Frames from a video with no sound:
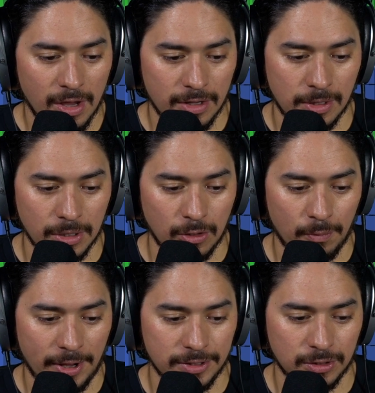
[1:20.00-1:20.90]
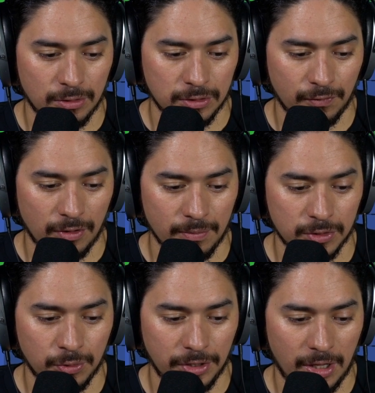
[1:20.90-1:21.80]
And the low pass goes from
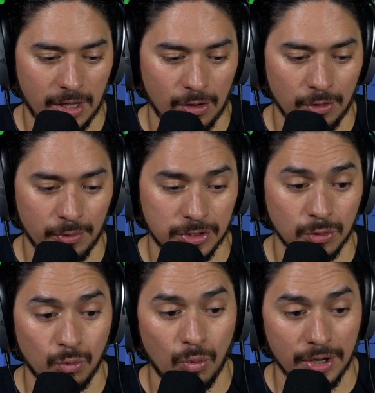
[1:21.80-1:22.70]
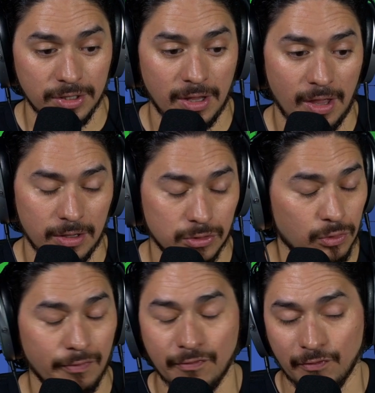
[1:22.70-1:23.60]
20K all the way to 1K.
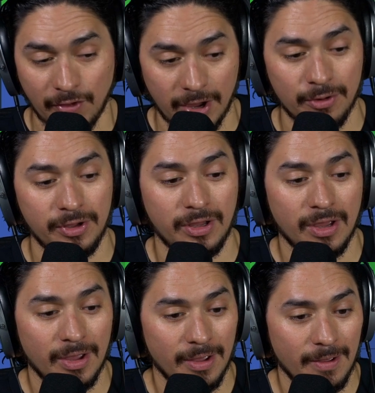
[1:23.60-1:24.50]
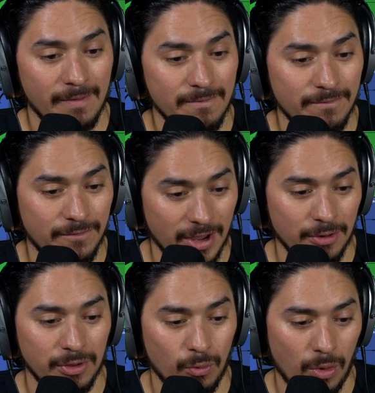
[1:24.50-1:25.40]
So very
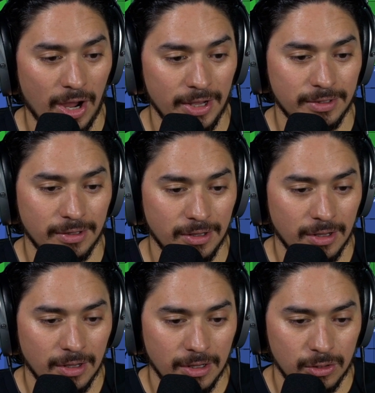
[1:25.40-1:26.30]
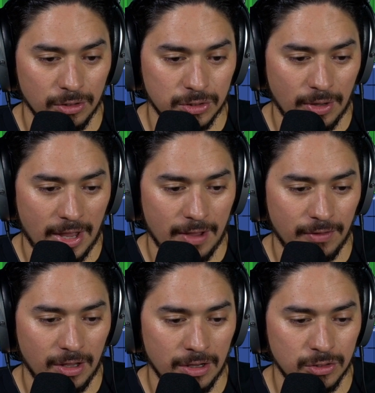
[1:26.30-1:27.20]
wide. You also have
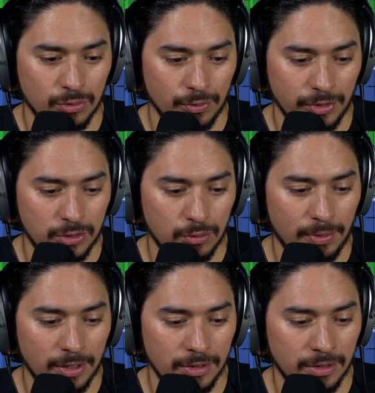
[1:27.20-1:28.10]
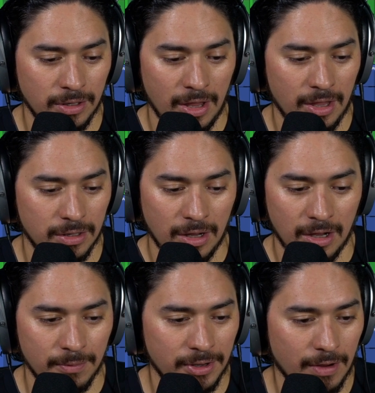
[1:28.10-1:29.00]
a undo and redo button and
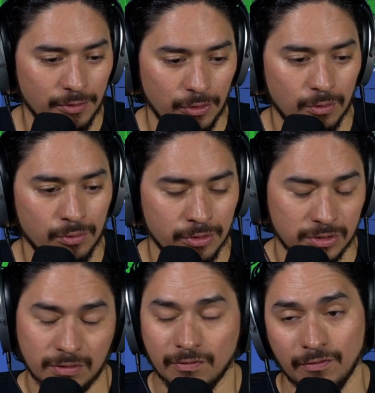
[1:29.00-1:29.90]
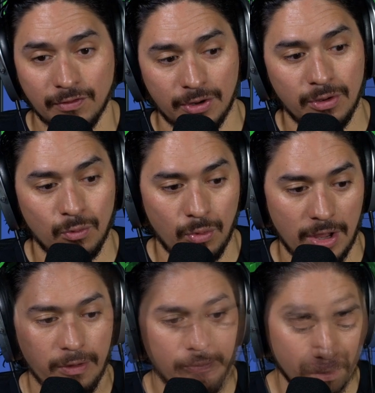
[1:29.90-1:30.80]
knob, and everything works very well.